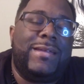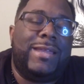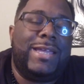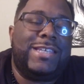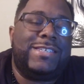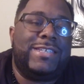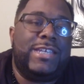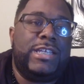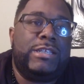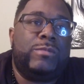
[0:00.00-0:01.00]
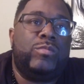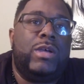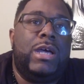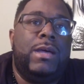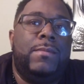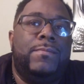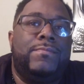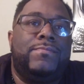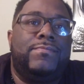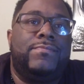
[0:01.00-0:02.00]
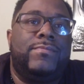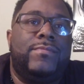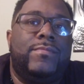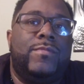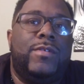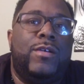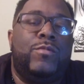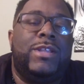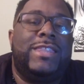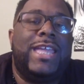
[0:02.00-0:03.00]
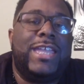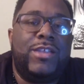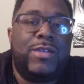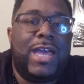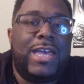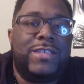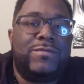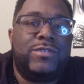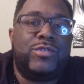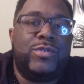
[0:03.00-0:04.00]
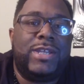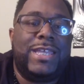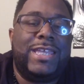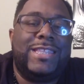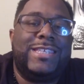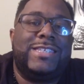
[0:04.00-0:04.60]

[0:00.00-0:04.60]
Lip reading: like I said, I want to thank you guys for tuning in.